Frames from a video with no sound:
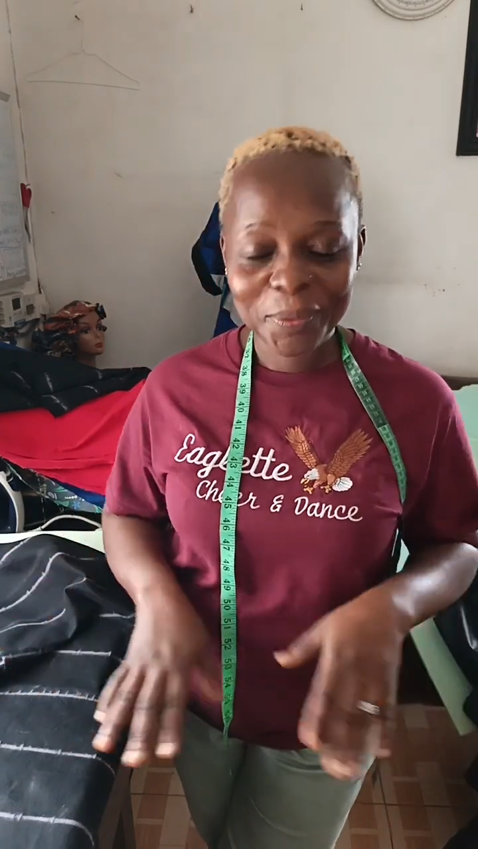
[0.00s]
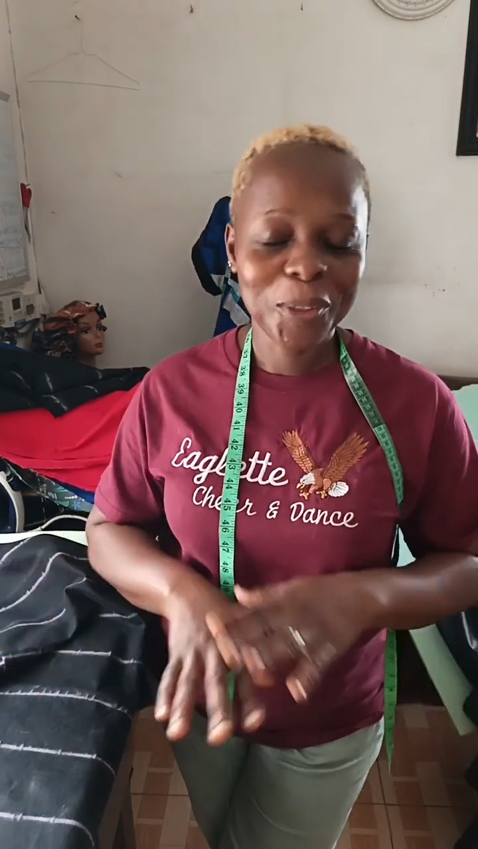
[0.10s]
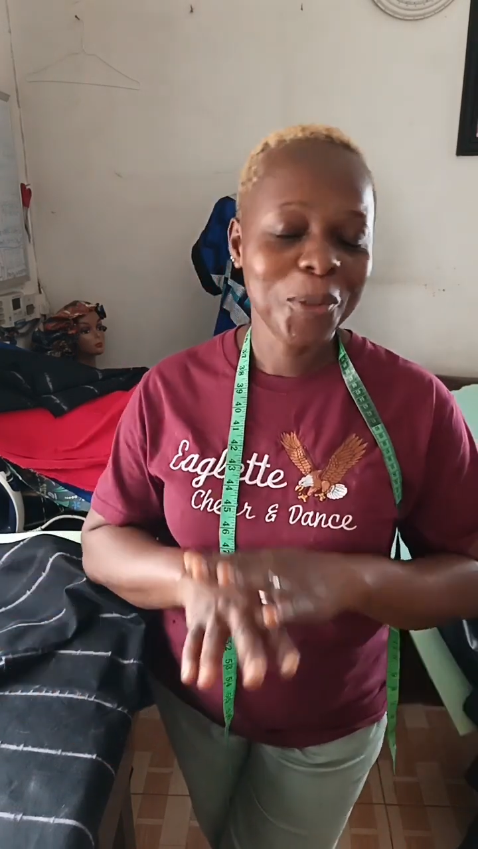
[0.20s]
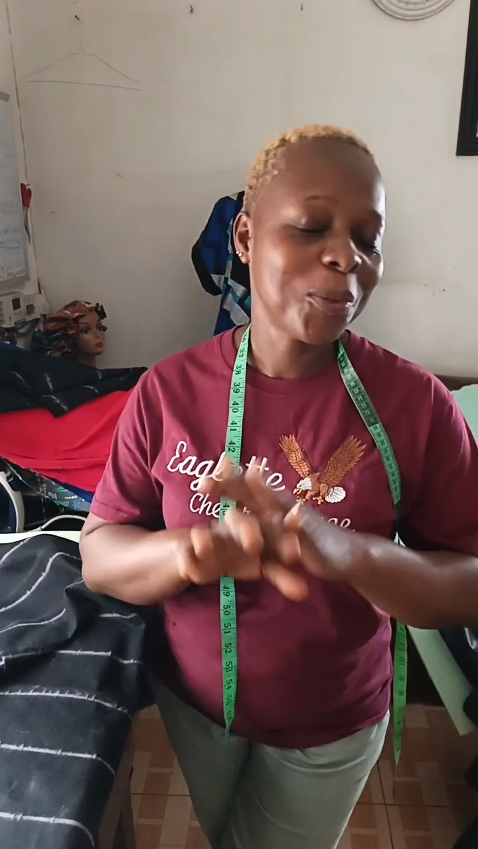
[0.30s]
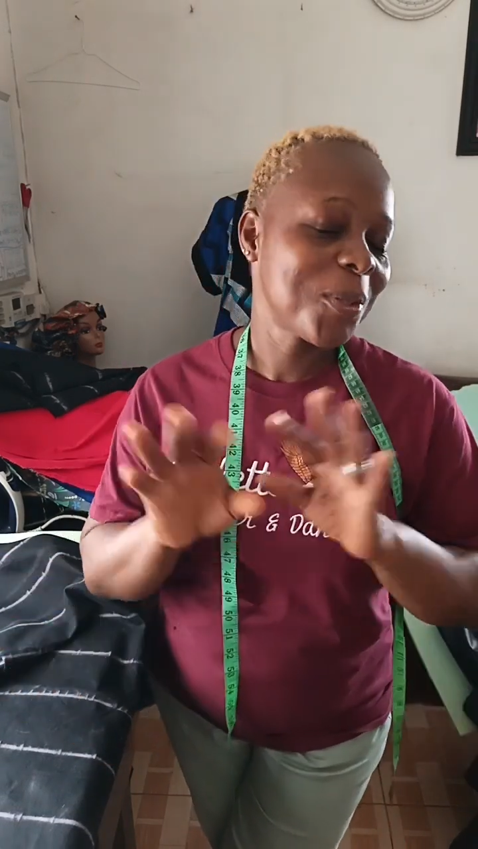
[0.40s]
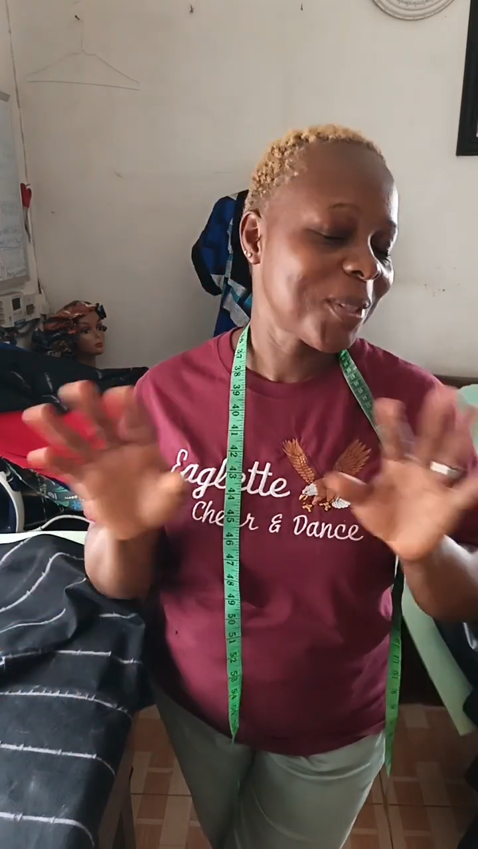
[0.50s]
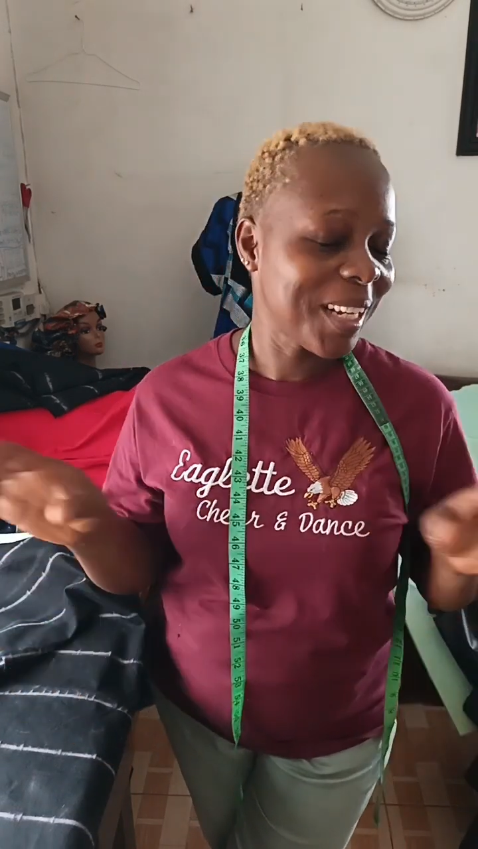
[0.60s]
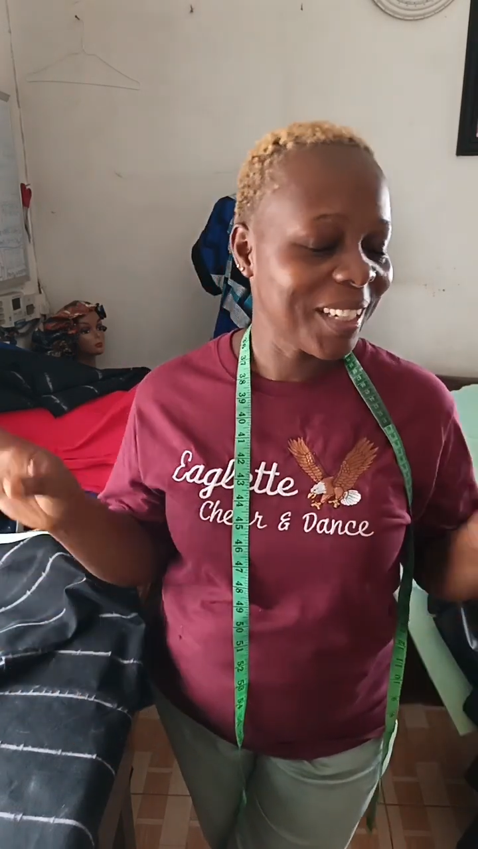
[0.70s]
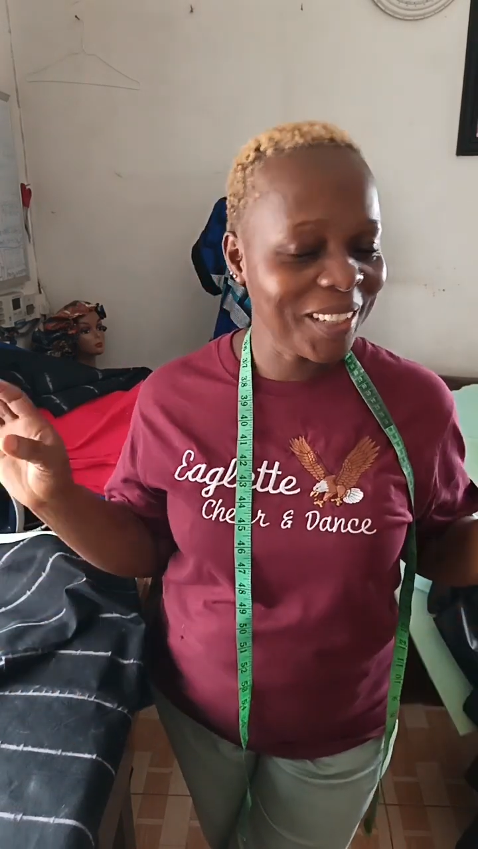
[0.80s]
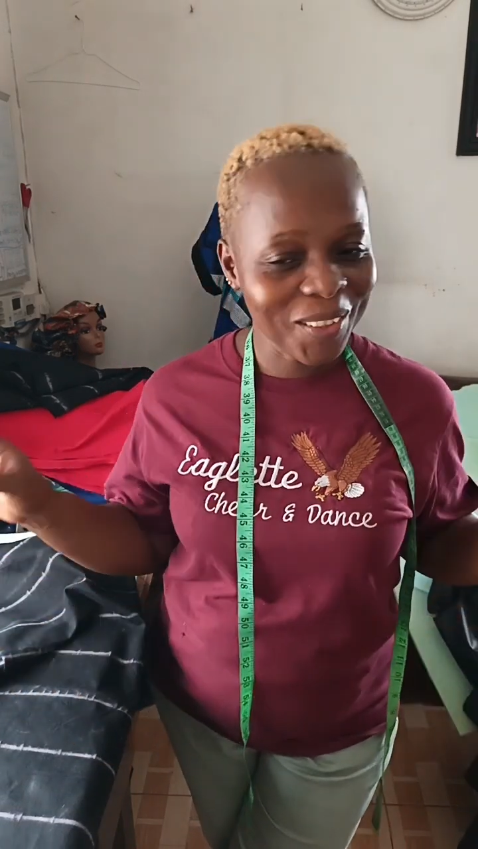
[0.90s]
you'll
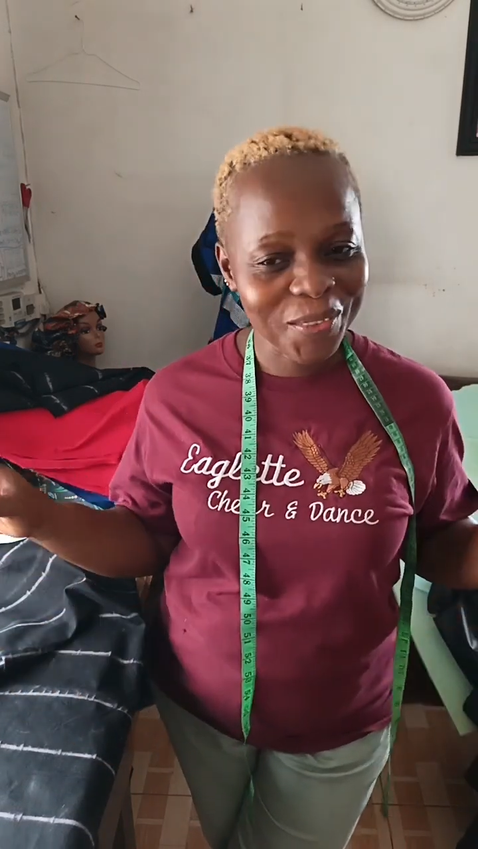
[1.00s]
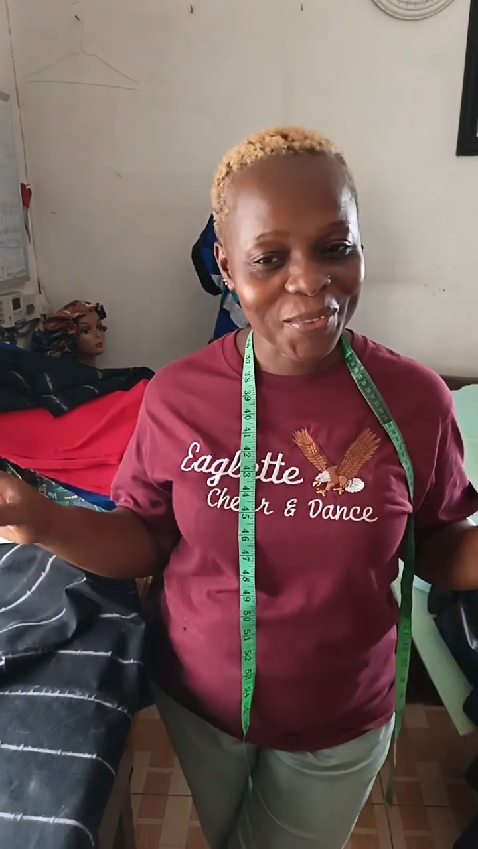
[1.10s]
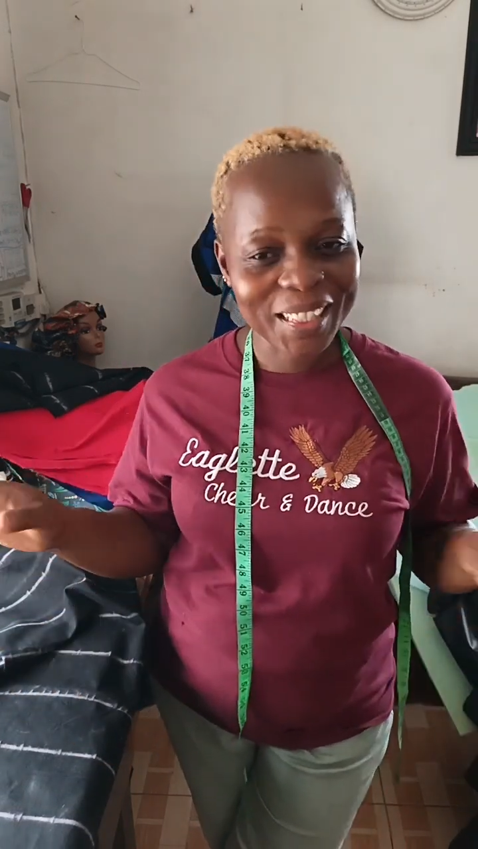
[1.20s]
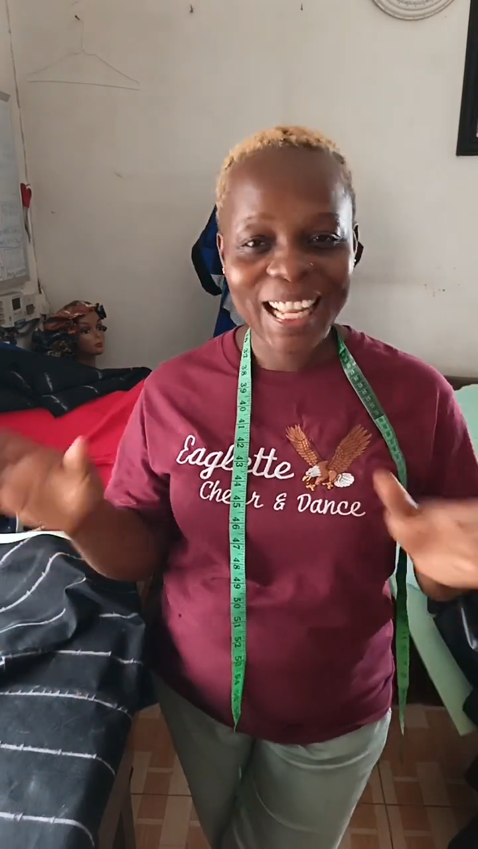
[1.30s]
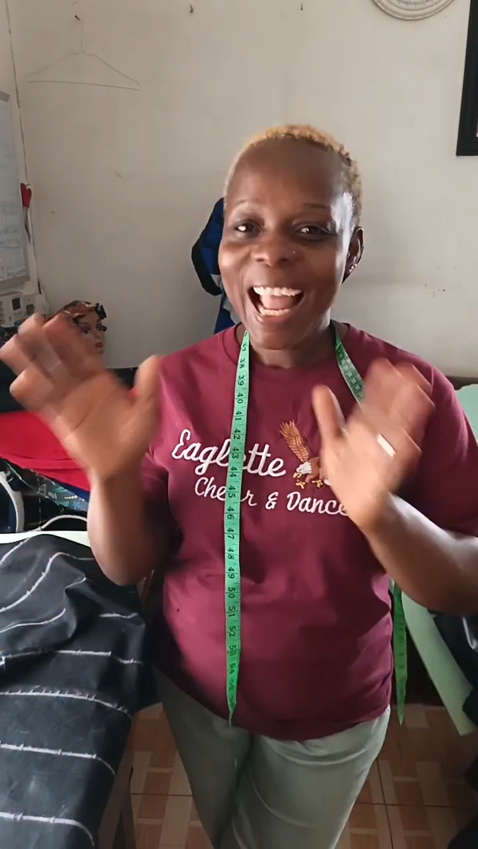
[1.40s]
totally love it.